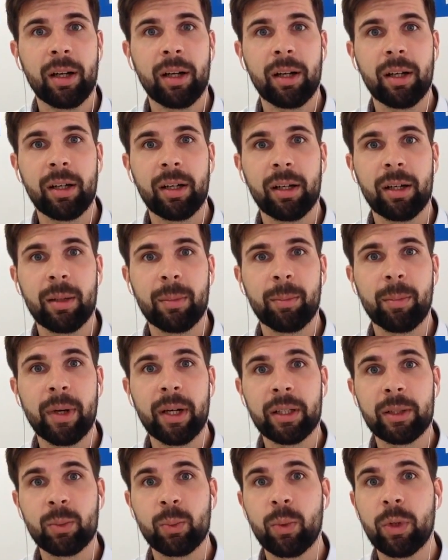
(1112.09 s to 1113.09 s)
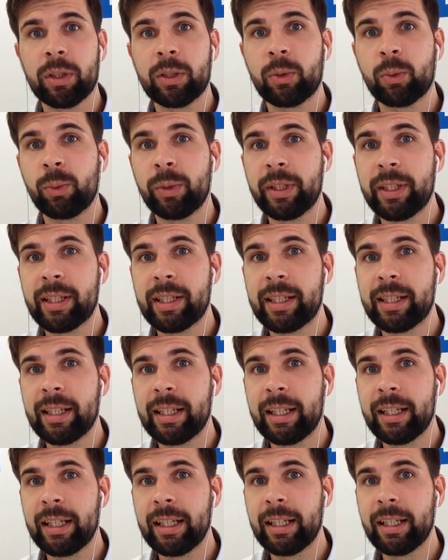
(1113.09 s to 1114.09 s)
But what we
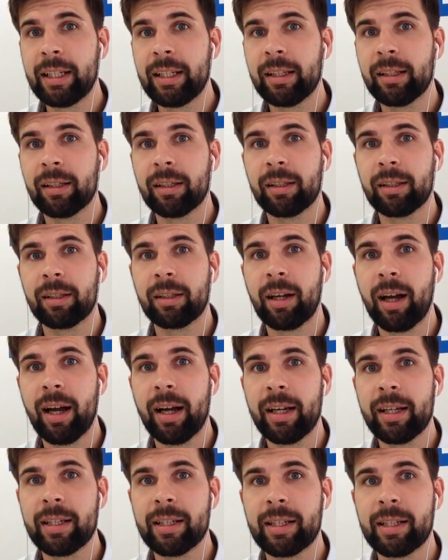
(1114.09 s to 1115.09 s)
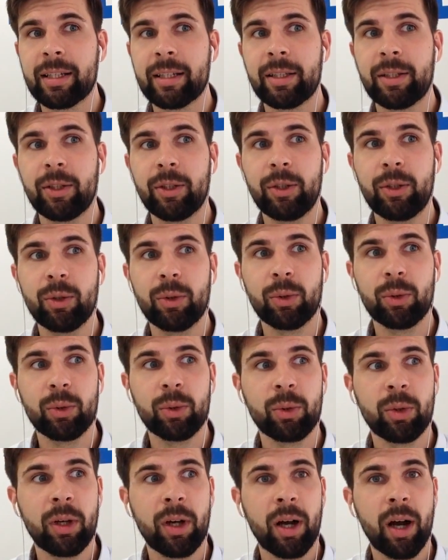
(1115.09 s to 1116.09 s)
see guys
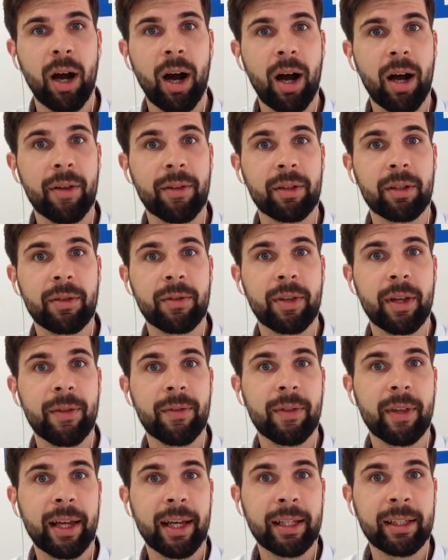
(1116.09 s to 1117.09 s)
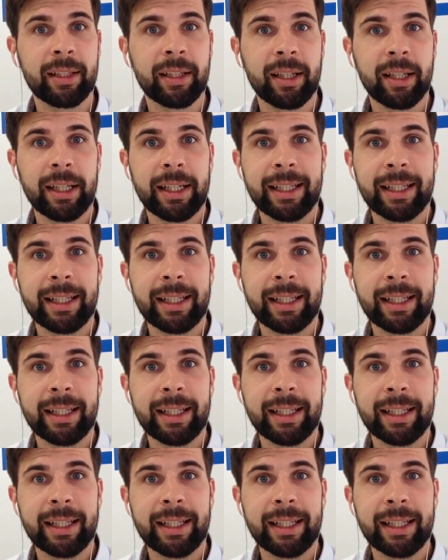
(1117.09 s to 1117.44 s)
do other than that